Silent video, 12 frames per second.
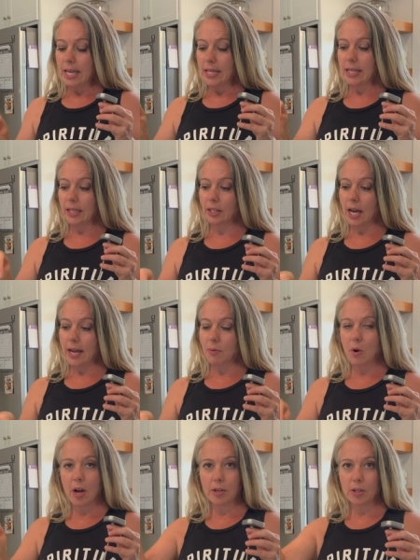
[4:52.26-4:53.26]
the lye
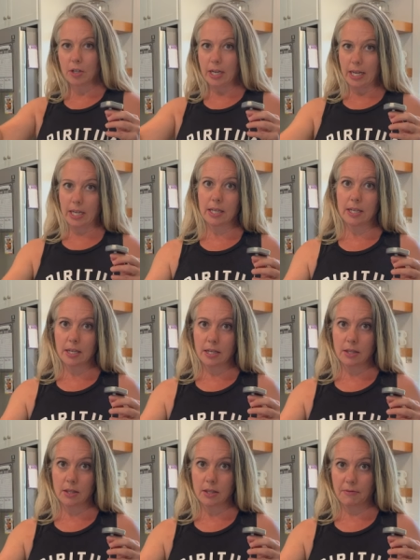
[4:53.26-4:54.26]
water in
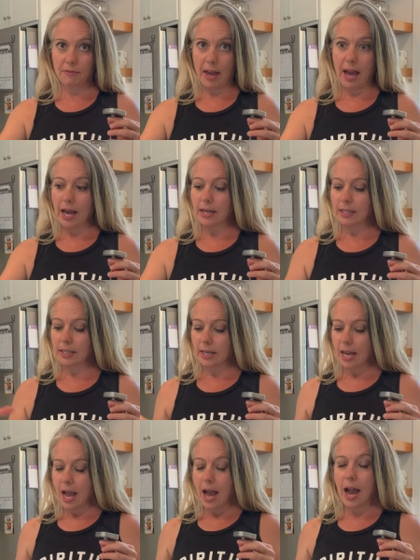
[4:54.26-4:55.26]
the fat,
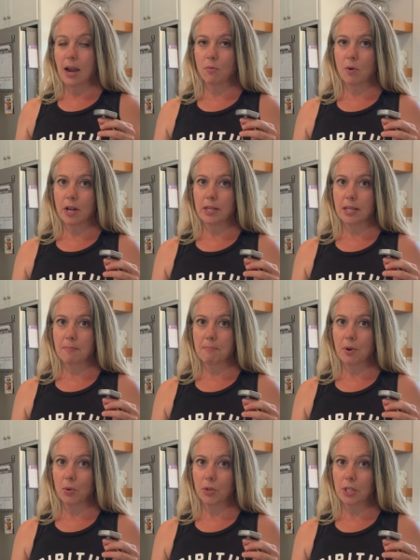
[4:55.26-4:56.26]
I want them
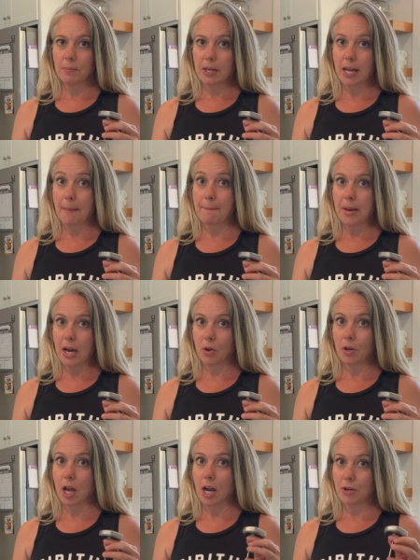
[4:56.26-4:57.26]
both to be
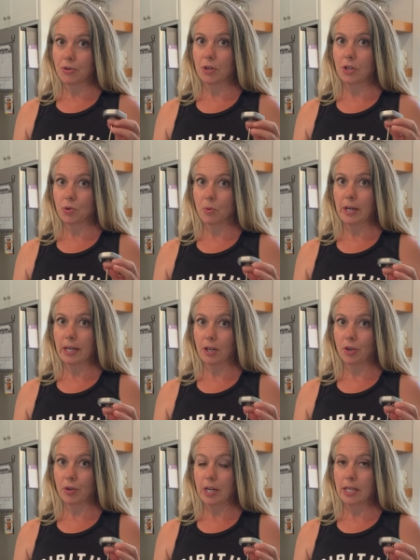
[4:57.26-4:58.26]
about 120
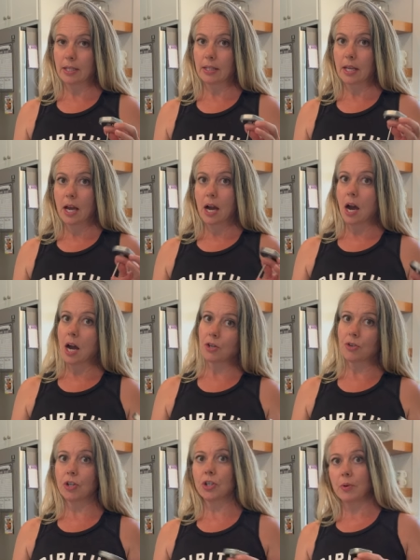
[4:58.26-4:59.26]
degrees,
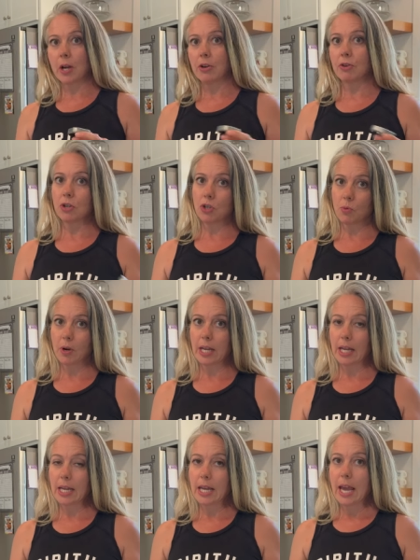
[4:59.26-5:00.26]
100 to
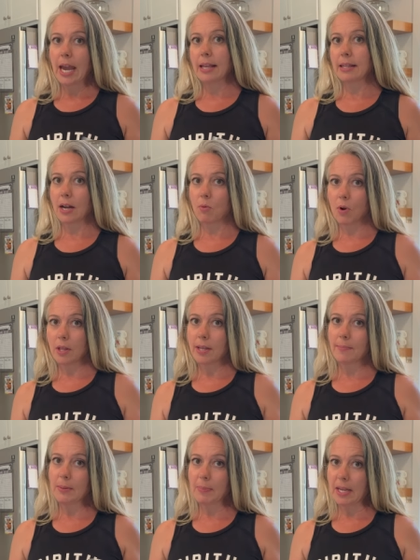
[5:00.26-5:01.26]
120, and then I want
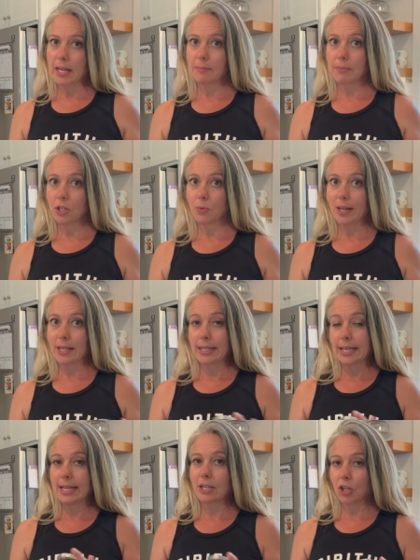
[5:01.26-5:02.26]
them to be in between
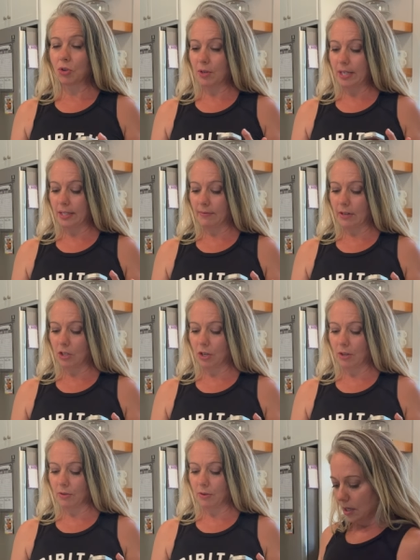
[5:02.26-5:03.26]
10 degrees of each
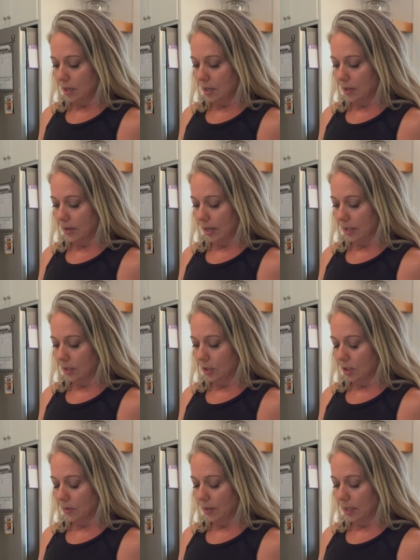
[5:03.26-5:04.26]
other. All right,
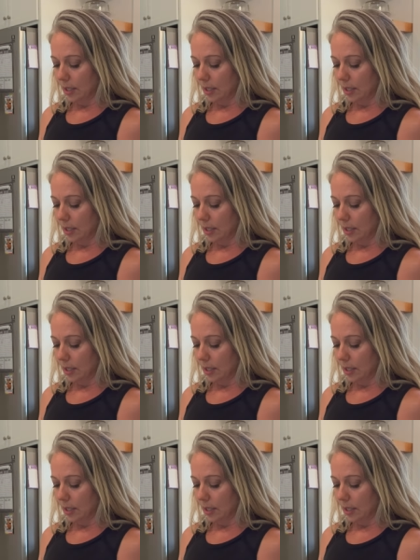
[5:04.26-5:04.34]
so